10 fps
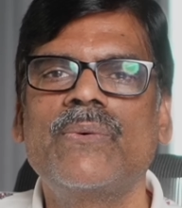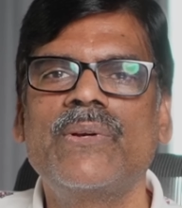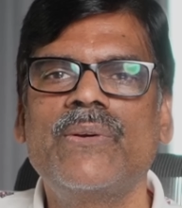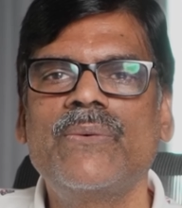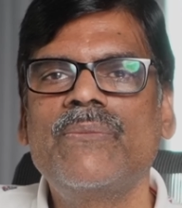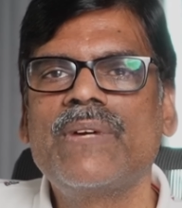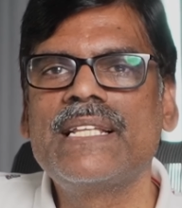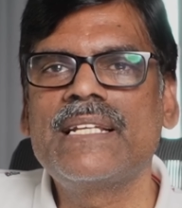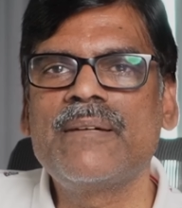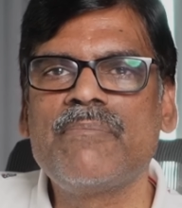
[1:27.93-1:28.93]
you know,
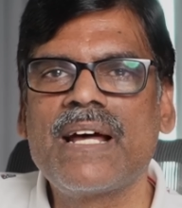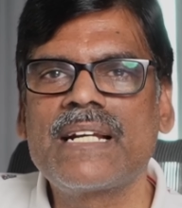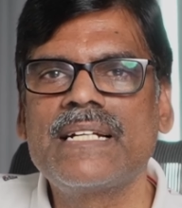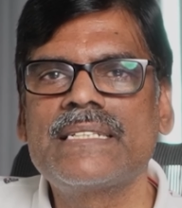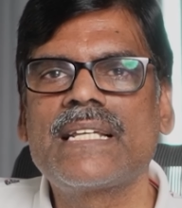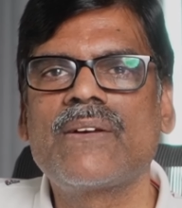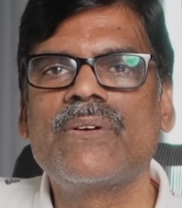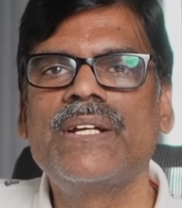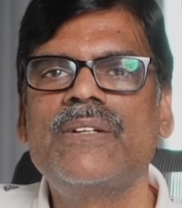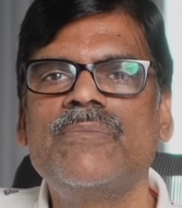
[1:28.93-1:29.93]
whether the markets are
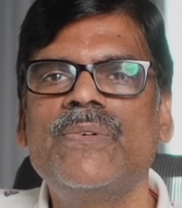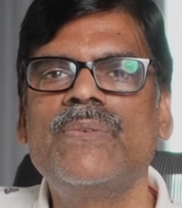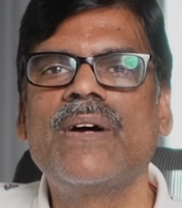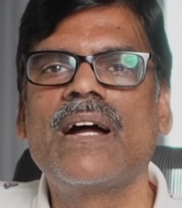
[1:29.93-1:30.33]
going to move